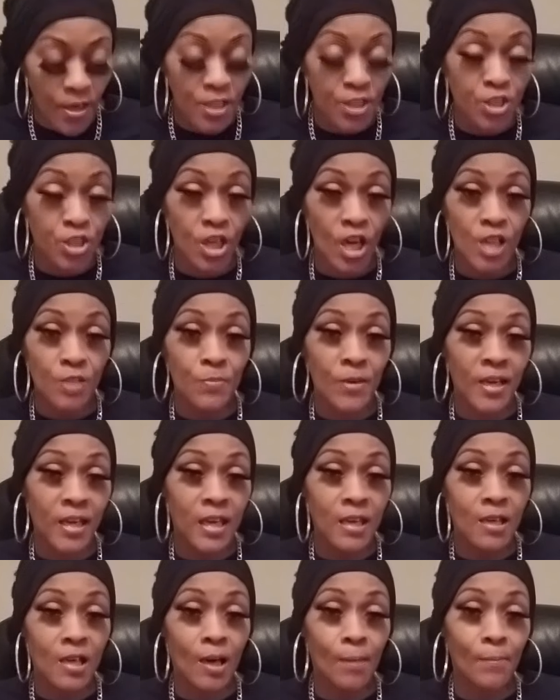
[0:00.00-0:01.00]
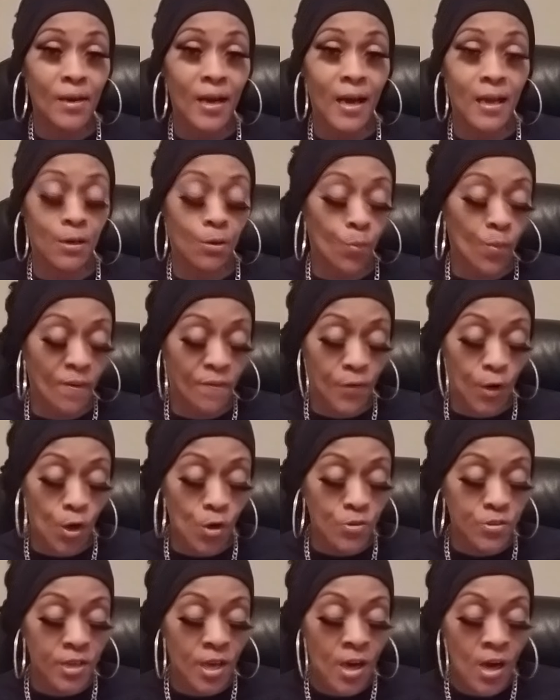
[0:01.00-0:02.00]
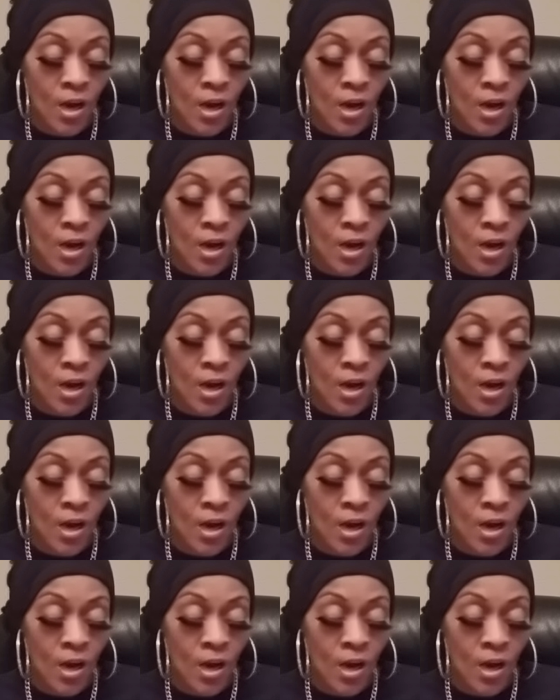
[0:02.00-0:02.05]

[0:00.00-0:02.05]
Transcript: This judgment keep coming out in the reverse.